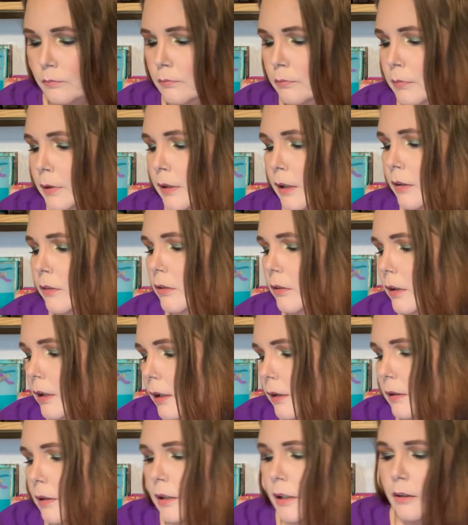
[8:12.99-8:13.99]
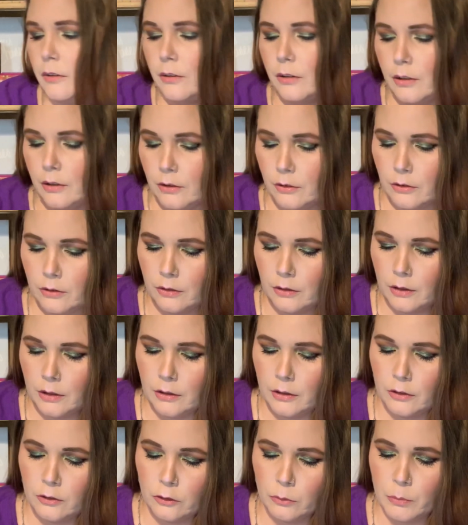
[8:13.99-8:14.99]
But that's okay. Yes, it is.
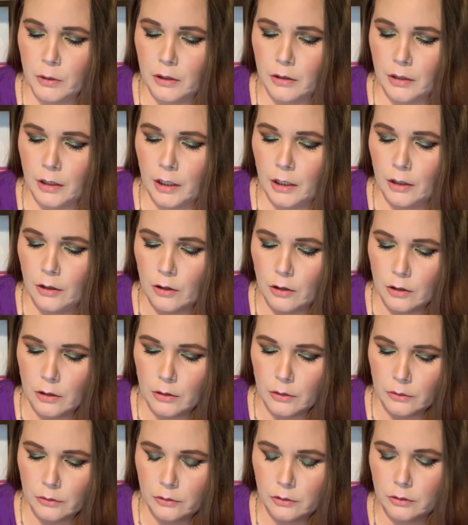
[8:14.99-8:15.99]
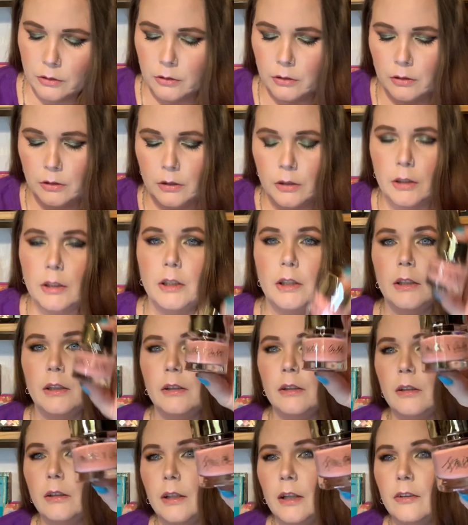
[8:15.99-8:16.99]
Smith & Colt.
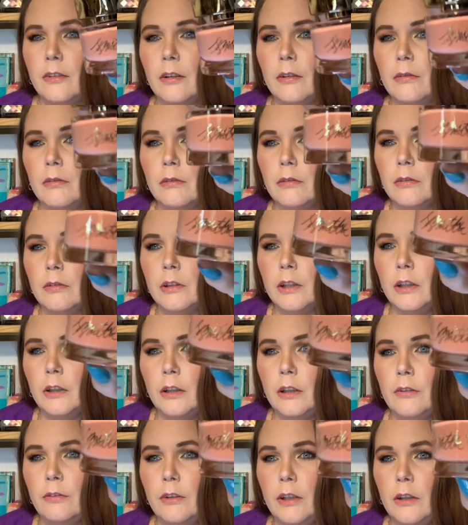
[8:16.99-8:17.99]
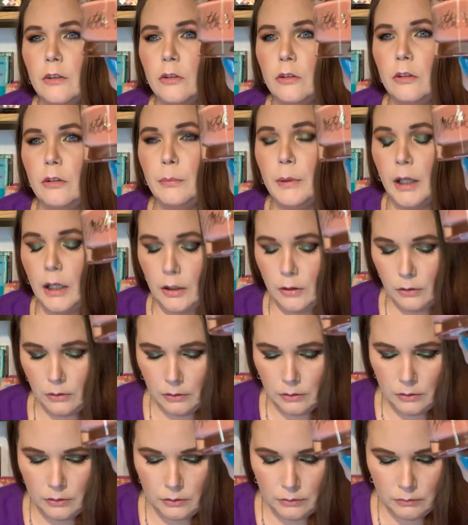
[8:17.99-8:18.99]
That's a really fancy
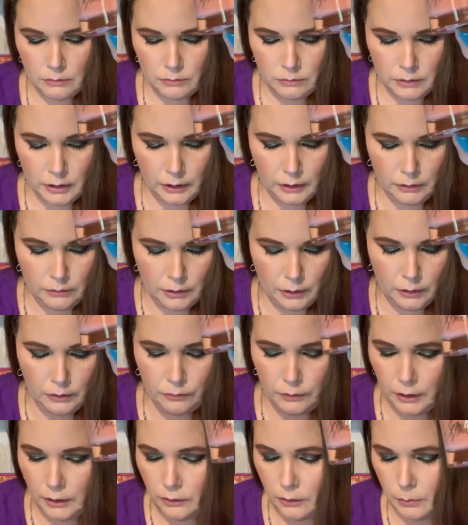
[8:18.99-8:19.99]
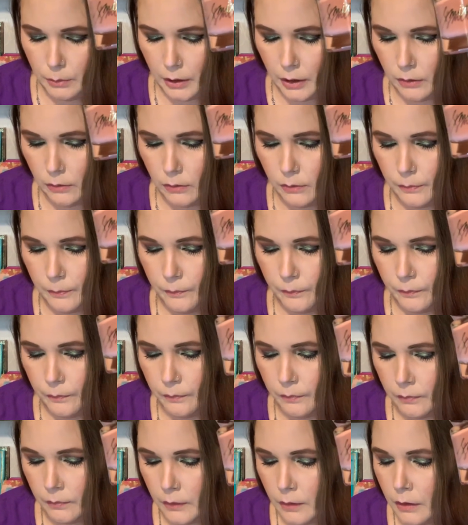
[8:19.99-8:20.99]
bottle. Really, really fancy bottle.
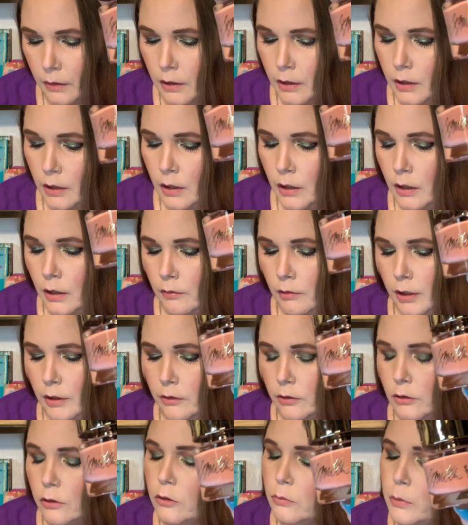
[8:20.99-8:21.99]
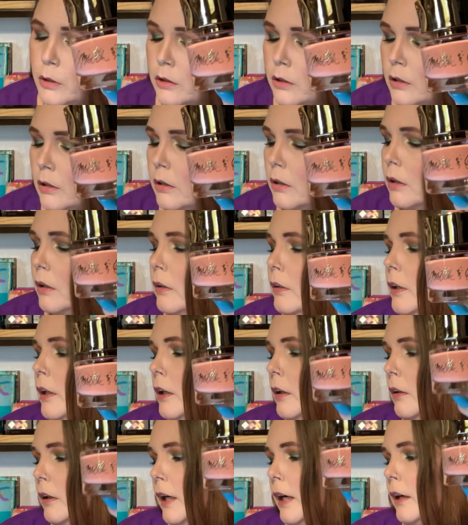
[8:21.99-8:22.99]
All right, so Smith & Colt
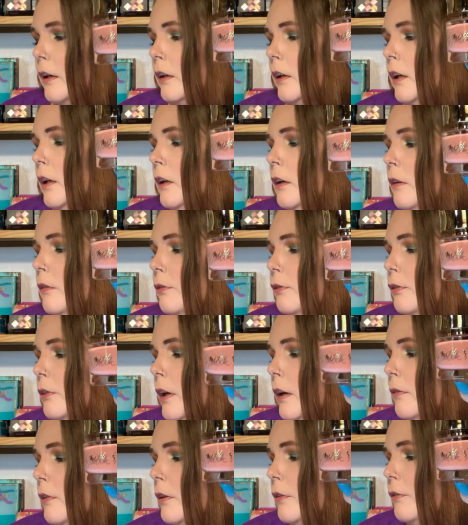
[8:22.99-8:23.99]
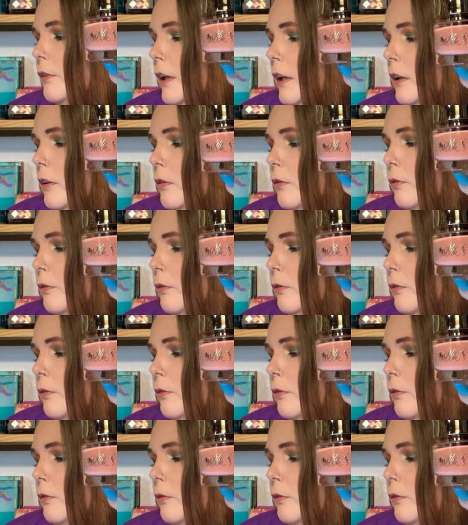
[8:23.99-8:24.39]
Nail Lacquer in Forever Fades